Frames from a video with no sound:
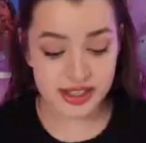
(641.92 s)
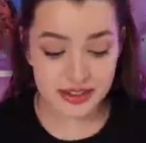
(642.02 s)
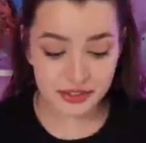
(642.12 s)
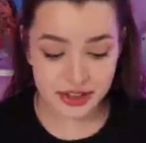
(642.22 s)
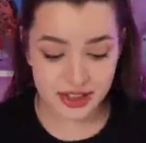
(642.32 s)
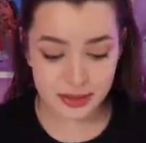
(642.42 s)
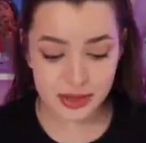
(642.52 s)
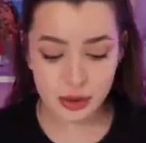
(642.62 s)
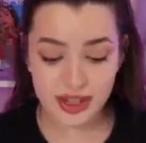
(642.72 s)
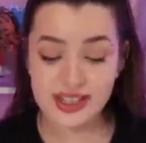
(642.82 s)
a difference
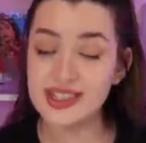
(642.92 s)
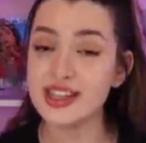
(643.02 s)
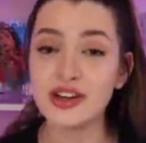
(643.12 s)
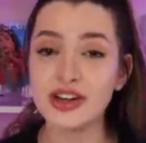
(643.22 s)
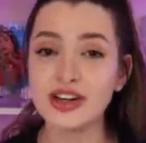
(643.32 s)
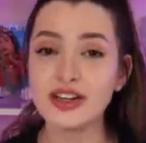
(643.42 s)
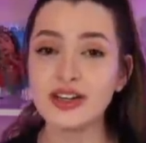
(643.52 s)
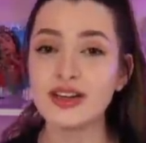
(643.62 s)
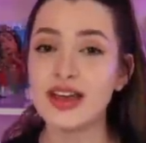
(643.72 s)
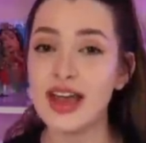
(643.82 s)
between a singer
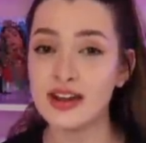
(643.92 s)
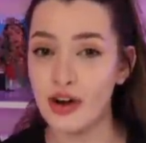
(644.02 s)
and an